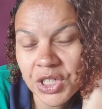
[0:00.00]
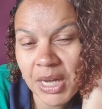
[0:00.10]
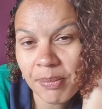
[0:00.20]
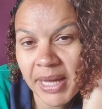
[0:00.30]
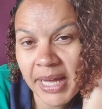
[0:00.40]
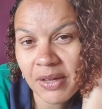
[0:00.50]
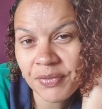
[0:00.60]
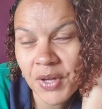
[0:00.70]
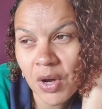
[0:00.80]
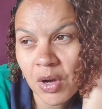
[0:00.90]
and
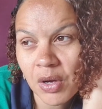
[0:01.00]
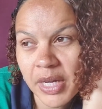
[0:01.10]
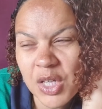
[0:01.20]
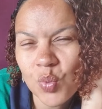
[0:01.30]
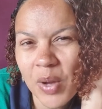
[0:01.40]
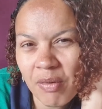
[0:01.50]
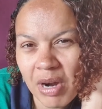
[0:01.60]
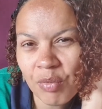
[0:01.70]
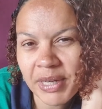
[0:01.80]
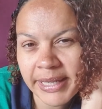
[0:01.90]
behavior is where I
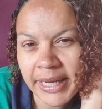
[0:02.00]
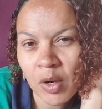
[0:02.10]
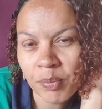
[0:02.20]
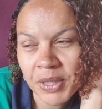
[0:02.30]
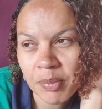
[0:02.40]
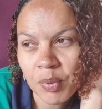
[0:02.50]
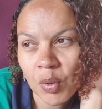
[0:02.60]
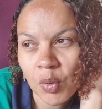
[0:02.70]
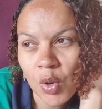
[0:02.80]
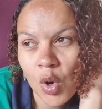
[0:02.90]
really help
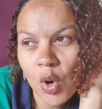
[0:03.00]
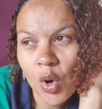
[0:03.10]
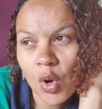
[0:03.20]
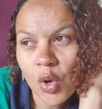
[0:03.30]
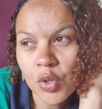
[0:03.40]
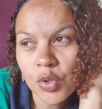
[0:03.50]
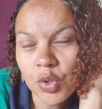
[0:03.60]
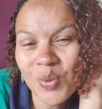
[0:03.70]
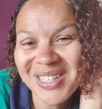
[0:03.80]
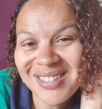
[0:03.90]
people
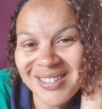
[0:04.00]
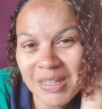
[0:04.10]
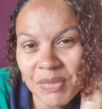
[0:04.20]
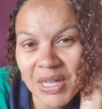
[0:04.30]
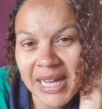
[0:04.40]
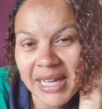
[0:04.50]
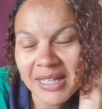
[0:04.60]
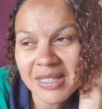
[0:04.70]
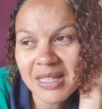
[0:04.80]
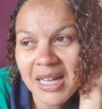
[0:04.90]
to
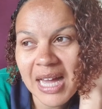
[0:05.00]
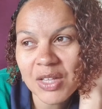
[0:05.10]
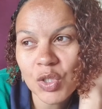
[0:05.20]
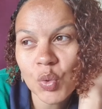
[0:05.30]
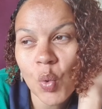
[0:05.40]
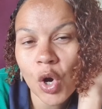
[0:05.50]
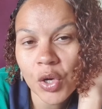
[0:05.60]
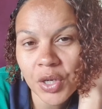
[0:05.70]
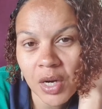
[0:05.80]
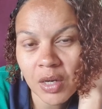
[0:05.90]
assimilate and to
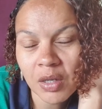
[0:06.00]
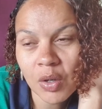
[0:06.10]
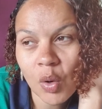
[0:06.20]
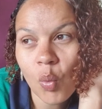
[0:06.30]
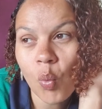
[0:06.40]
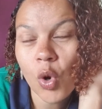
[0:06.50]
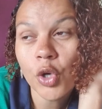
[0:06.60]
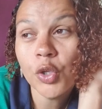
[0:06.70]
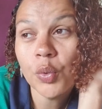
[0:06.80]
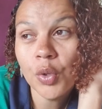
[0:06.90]
honor what
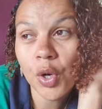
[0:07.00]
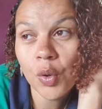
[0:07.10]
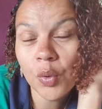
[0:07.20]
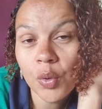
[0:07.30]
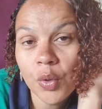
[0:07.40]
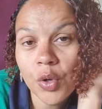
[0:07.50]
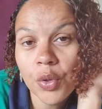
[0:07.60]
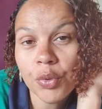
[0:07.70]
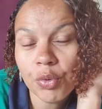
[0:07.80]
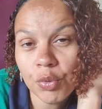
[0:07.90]
you know
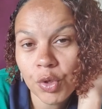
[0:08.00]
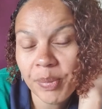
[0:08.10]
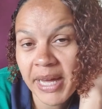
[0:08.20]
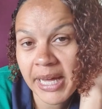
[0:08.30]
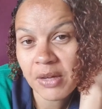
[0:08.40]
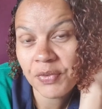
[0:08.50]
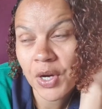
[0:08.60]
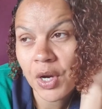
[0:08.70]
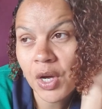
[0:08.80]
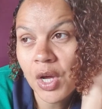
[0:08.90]
through your
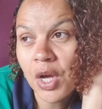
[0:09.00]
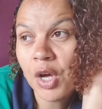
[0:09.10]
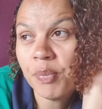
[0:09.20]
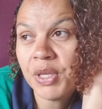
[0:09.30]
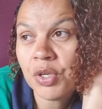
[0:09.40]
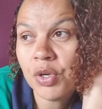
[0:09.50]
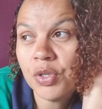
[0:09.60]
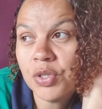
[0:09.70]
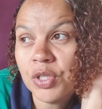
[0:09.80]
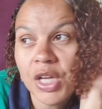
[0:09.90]
behavior.
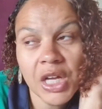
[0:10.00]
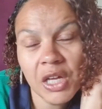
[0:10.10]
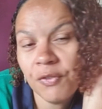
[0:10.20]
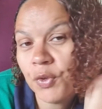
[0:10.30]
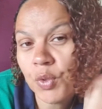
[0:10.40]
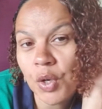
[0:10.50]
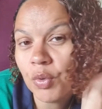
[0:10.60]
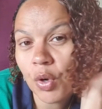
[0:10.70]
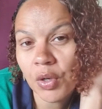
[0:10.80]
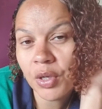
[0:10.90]
Because if you
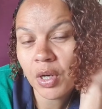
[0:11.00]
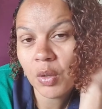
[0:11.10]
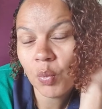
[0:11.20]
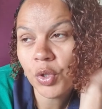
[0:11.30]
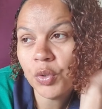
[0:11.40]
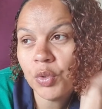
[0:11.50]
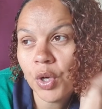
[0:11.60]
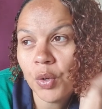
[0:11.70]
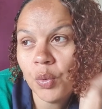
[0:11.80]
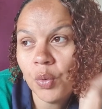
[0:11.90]
don't honor what you
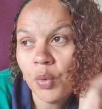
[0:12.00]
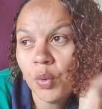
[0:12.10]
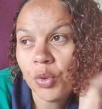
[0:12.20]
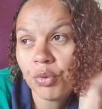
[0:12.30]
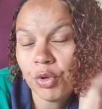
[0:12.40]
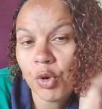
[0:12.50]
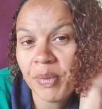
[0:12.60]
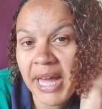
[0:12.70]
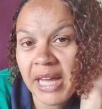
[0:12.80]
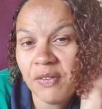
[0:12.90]
know through your
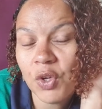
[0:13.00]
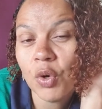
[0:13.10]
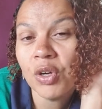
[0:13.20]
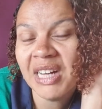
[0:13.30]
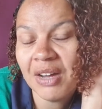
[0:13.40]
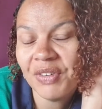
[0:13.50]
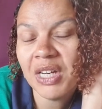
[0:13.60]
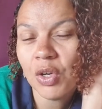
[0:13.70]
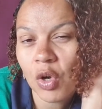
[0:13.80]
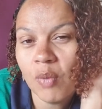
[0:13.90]
behavior, you're going to have
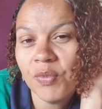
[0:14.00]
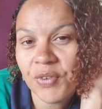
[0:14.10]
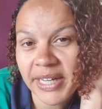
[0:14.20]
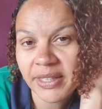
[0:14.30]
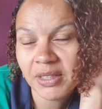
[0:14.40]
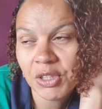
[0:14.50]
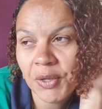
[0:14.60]
inner conflict.